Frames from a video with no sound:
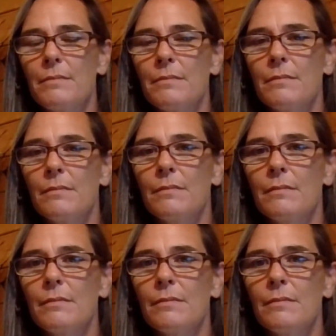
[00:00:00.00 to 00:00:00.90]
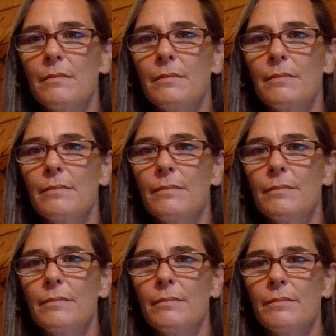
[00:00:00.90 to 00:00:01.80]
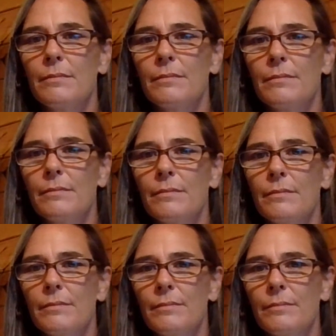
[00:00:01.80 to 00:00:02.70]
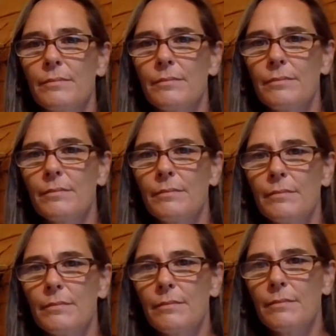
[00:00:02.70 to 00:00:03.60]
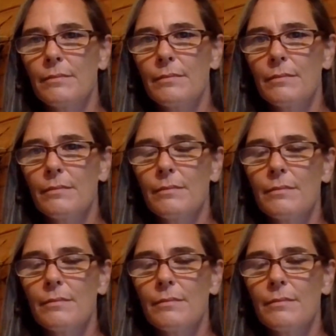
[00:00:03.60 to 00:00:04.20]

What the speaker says: No one is speaking in this clip.